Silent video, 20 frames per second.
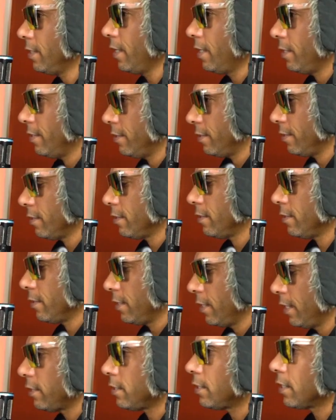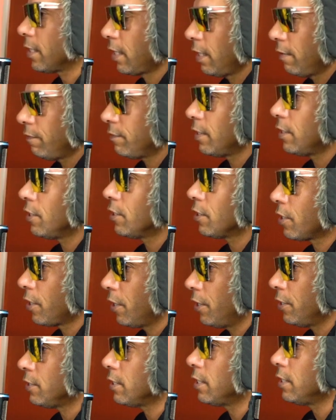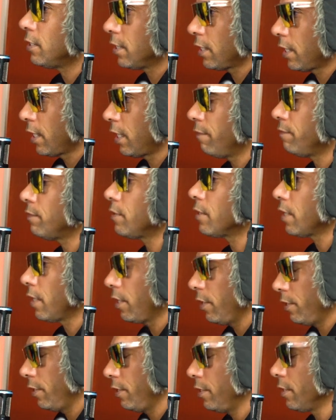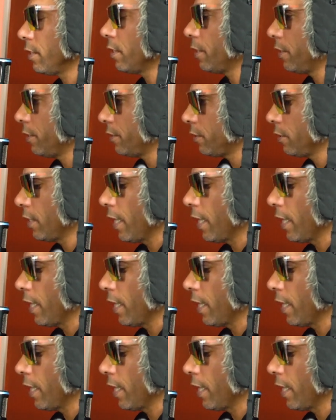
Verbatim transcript: Yeah. Isn't that it's the, a gift isn't that the flip curse. side? It's, it's like a gift, a gift and a curse, right? Curse.